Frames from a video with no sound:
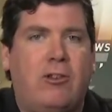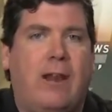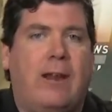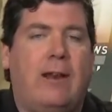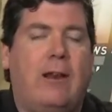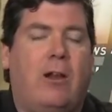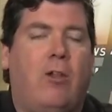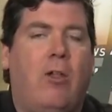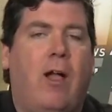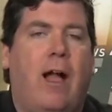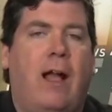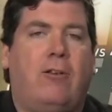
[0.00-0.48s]
an
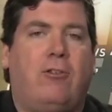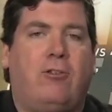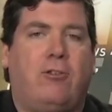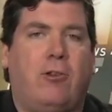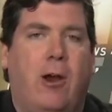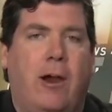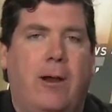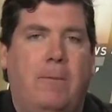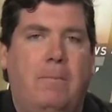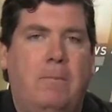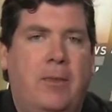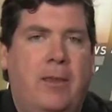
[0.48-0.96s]
8 o'clock
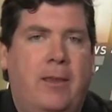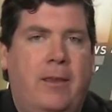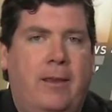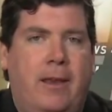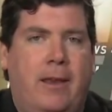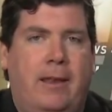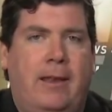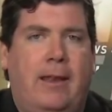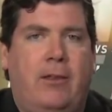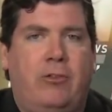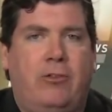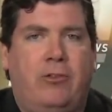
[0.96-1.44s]
start
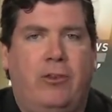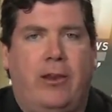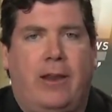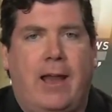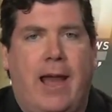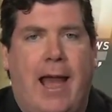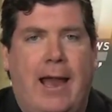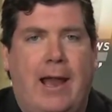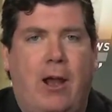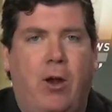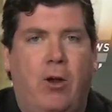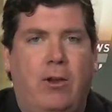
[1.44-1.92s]
against the
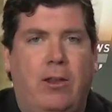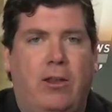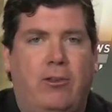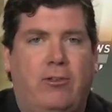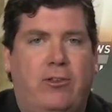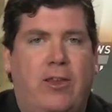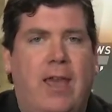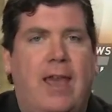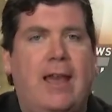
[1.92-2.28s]
Coyotes.